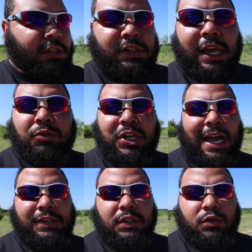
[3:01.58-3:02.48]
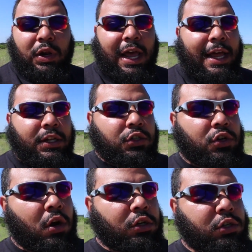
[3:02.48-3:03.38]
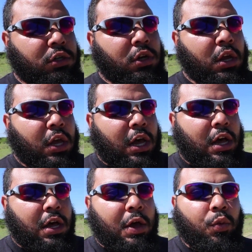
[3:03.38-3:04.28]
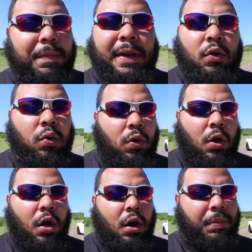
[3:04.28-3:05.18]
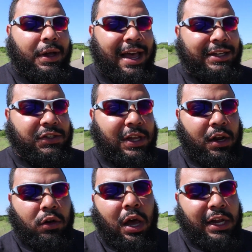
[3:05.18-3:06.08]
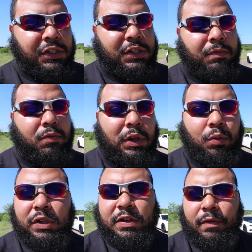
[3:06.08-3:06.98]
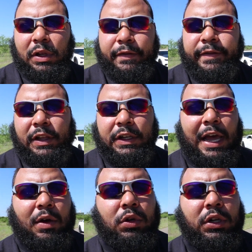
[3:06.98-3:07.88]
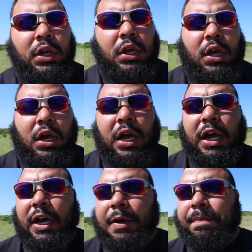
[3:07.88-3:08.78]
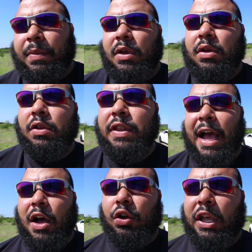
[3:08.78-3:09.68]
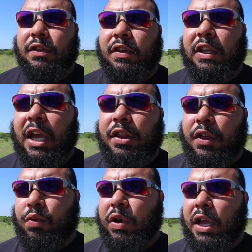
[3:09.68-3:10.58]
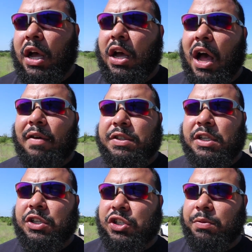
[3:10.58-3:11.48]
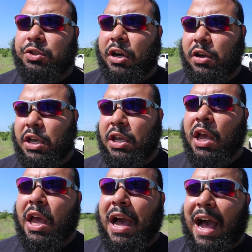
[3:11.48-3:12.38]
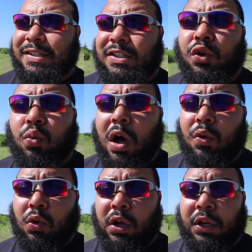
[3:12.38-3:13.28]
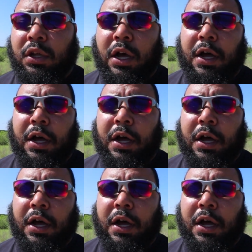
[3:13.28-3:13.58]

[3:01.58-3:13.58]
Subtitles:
the same chassis as what I had in a Charger. It would have been a cool car, but I don't know, I just wasn't really feeling that one. Now getting to the other three, obviously the Jeep Cherokee, I still want one,